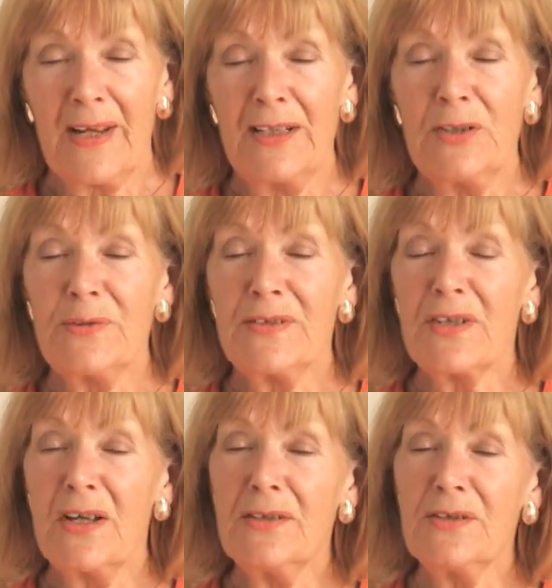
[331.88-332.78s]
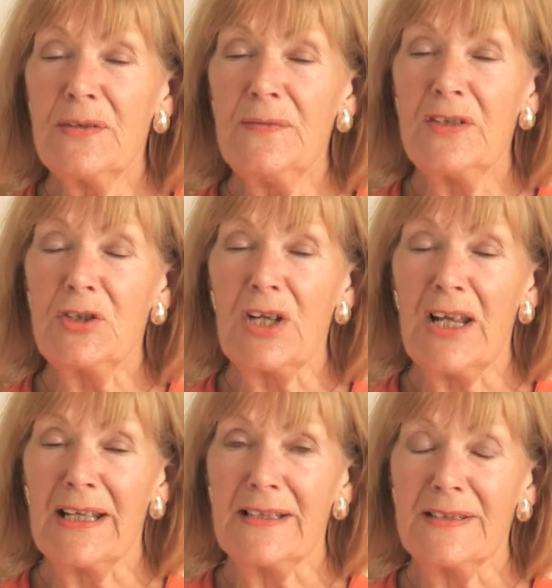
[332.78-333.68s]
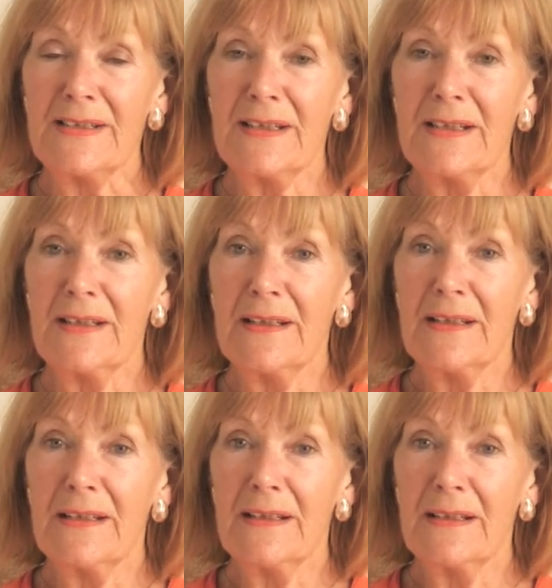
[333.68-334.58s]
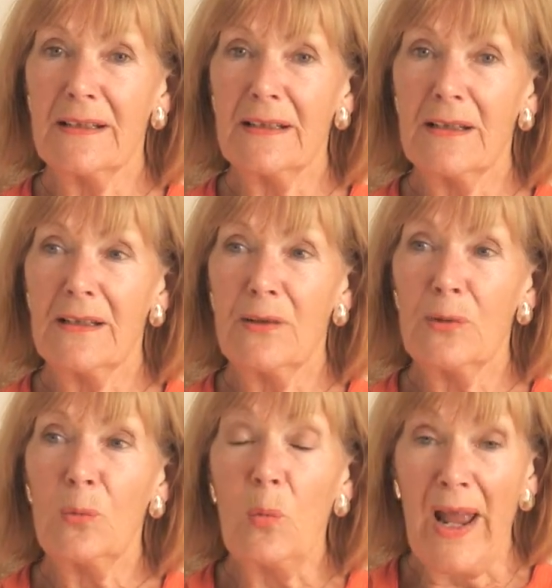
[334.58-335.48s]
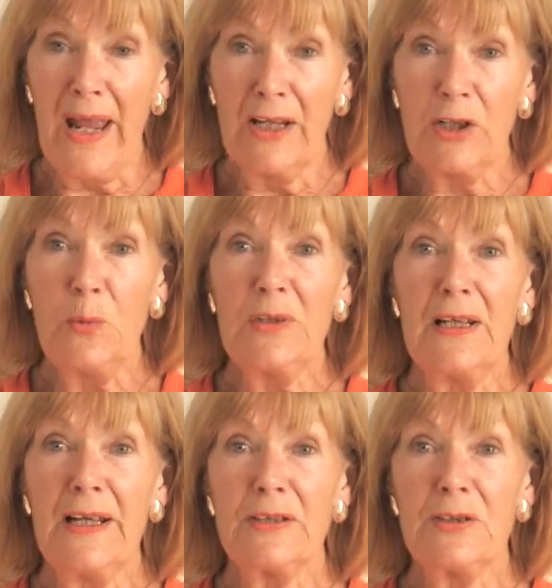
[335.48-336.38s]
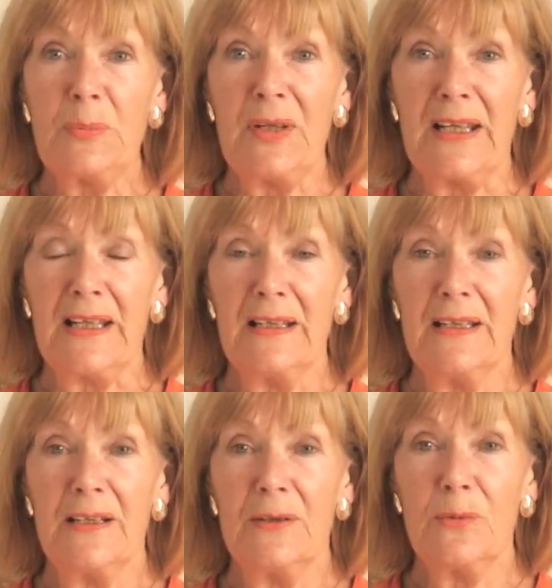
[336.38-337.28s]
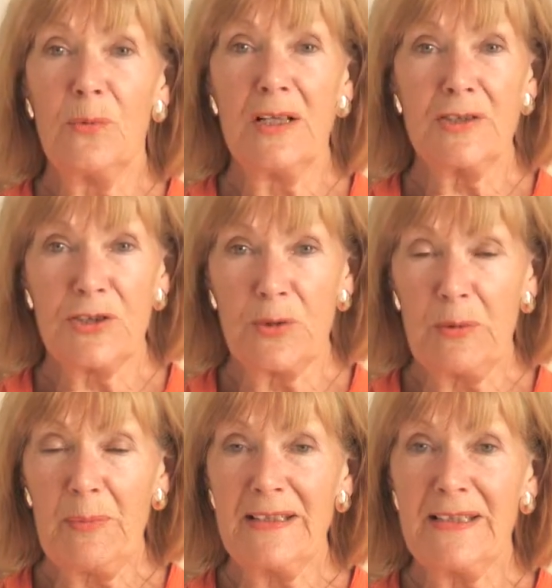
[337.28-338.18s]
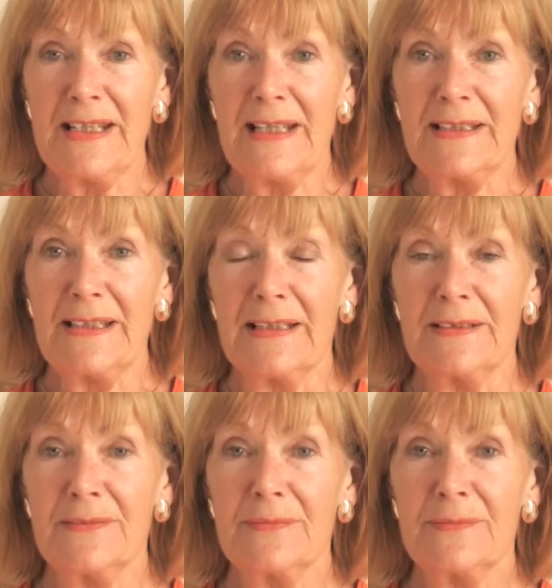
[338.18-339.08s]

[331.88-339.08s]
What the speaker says: And you start to visualize where you would like to be whilst you are meditating.